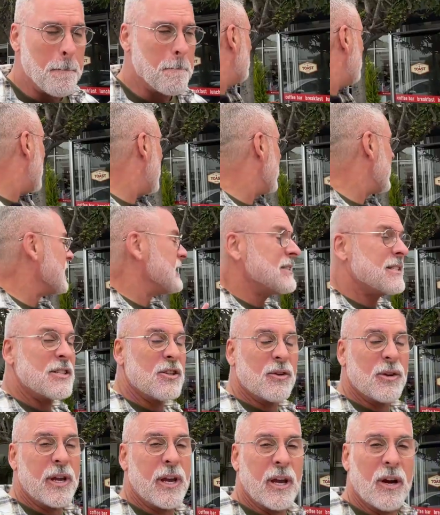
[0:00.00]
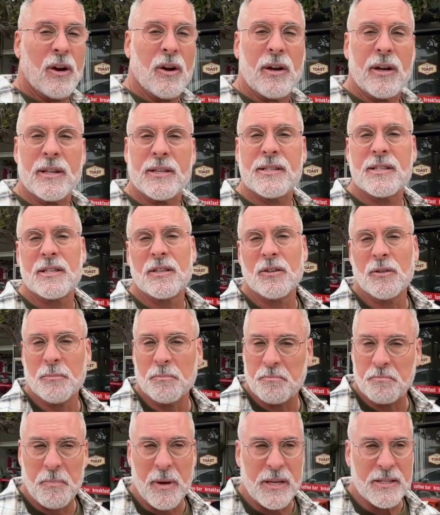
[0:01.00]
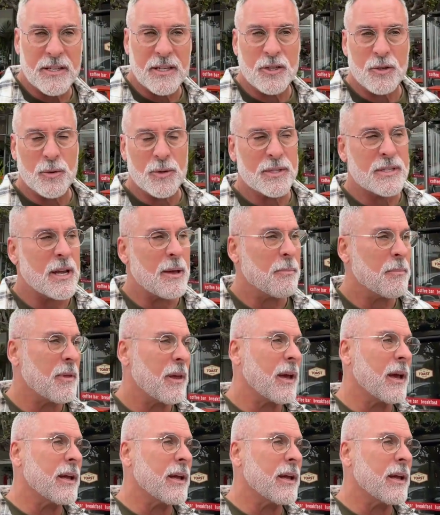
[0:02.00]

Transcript: but it's still here and it's still basically doing the same thing,